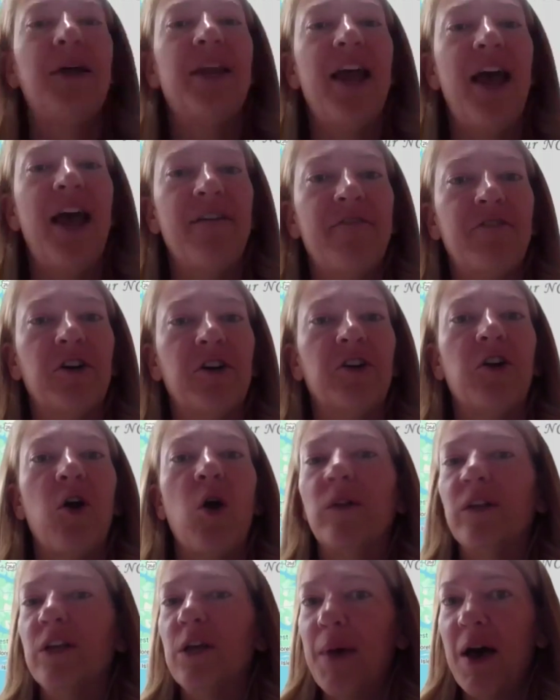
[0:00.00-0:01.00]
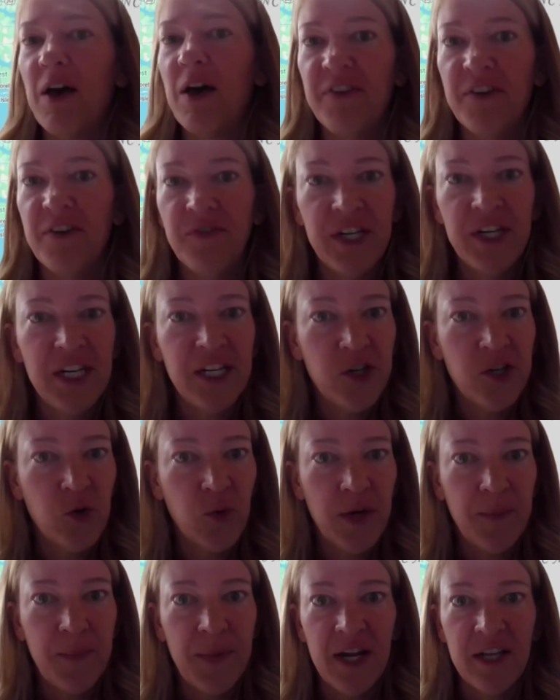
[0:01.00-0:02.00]
and effort, only about 15 to
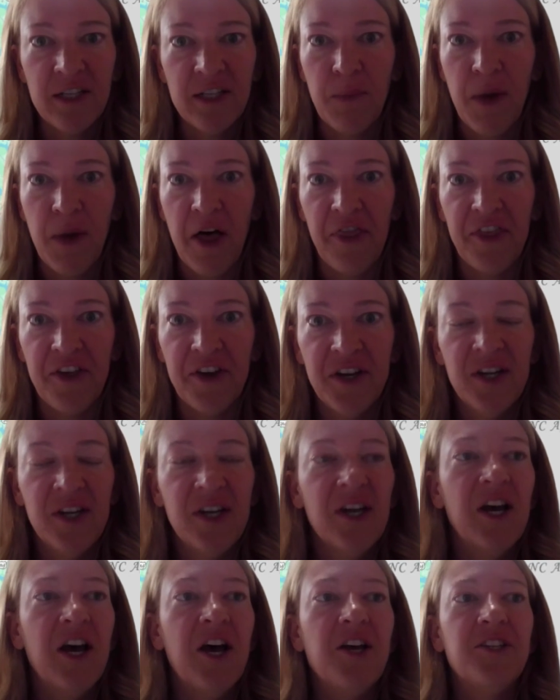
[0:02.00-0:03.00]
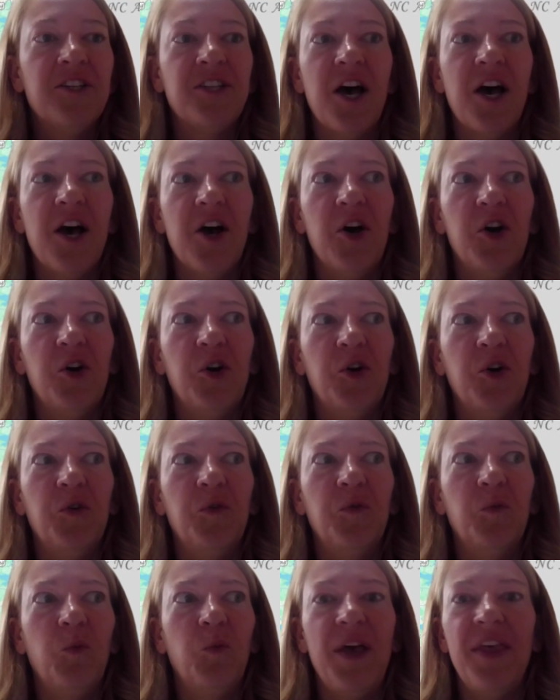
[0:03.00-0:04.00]
20 minutes a month.
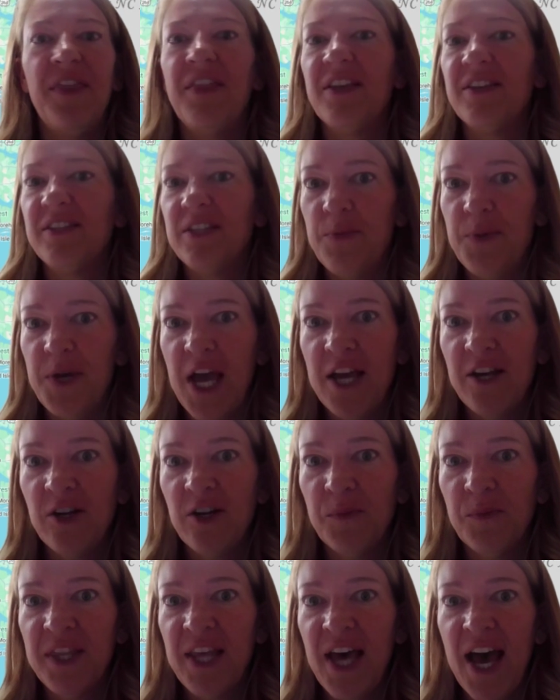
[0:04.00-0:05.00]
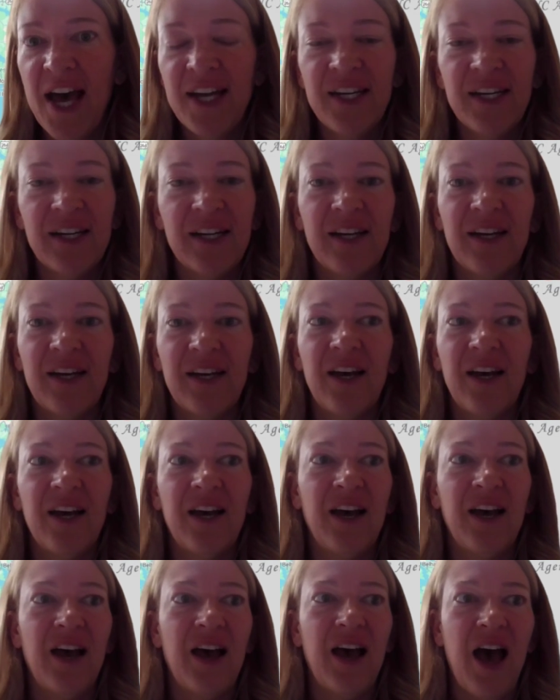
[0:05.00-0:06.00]
So when the CPA told me that,
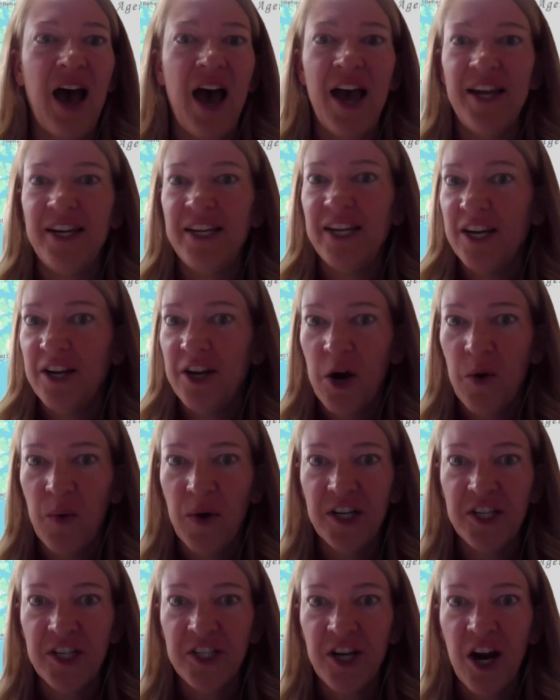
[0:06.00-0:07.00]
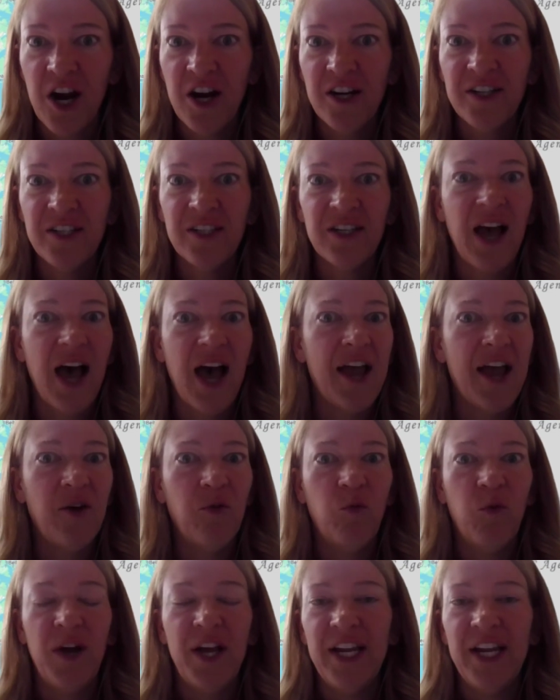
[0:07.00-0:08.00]
I didn't know where to start. I
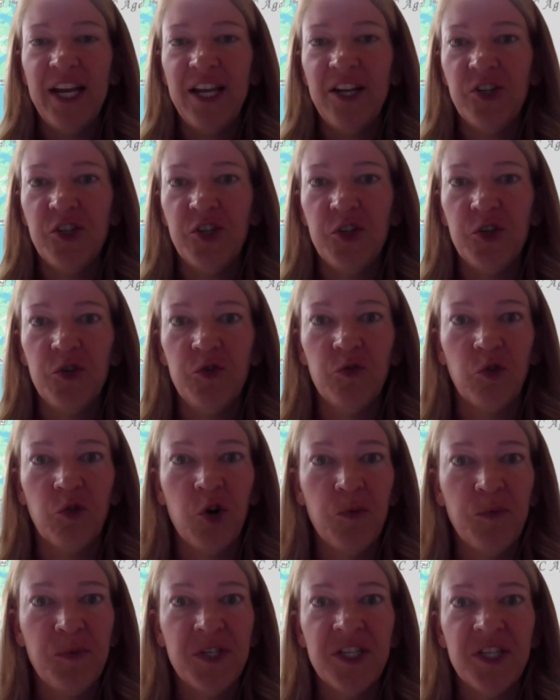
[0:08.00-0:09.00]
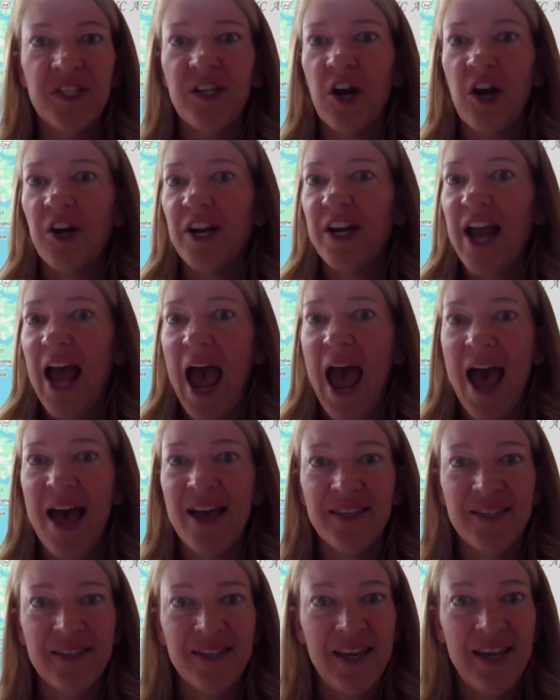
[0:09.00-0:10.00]
went into groups, started
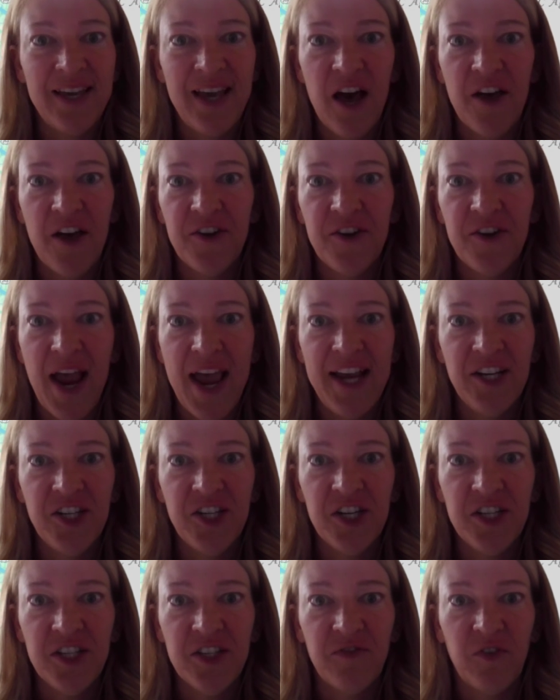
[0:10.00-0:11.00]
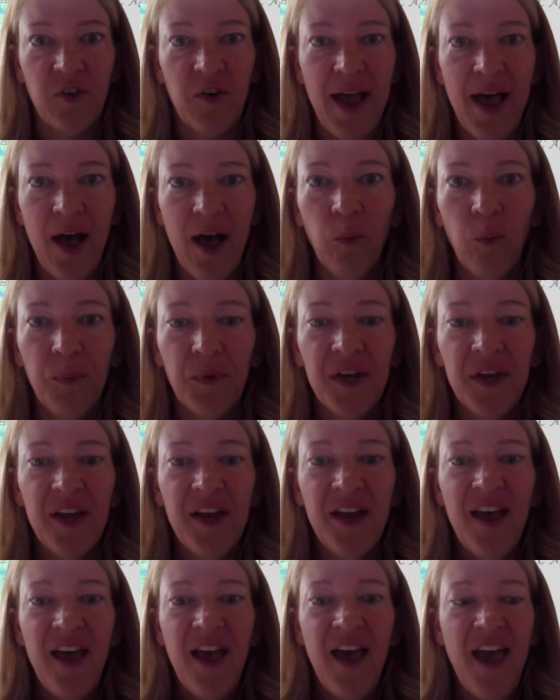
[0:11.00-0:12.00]
asking other agents for help,
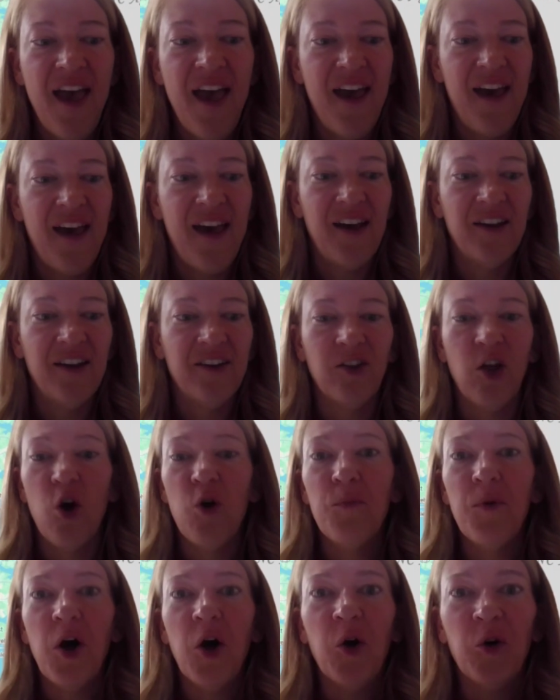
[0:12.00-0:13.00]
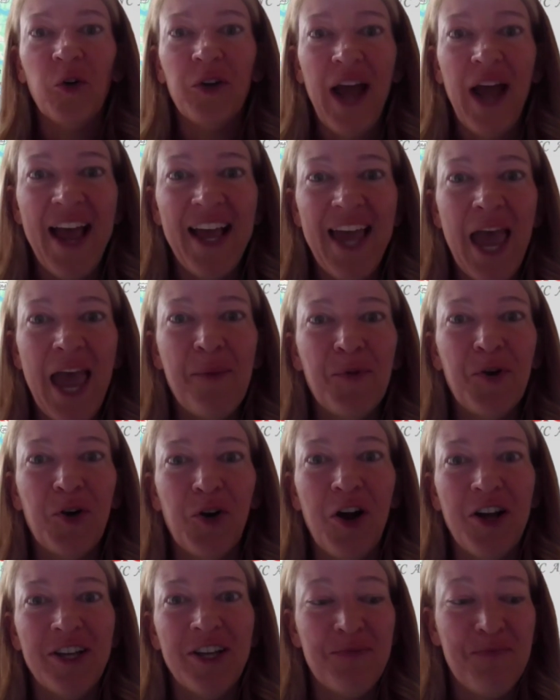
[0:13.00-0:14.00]
and lo and behold, I came
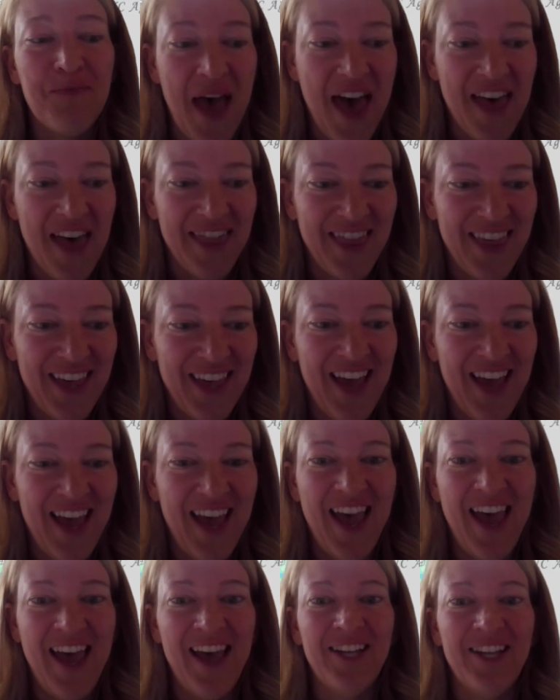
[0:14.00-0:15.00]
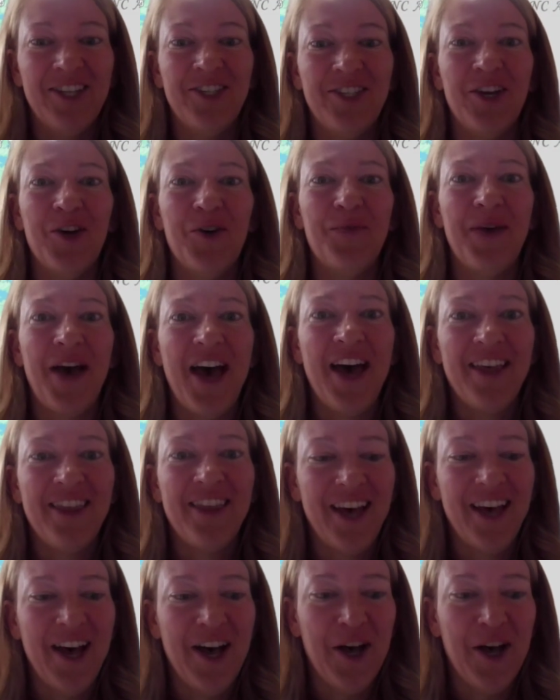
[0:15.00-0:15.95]
across Beth. And so, Beth,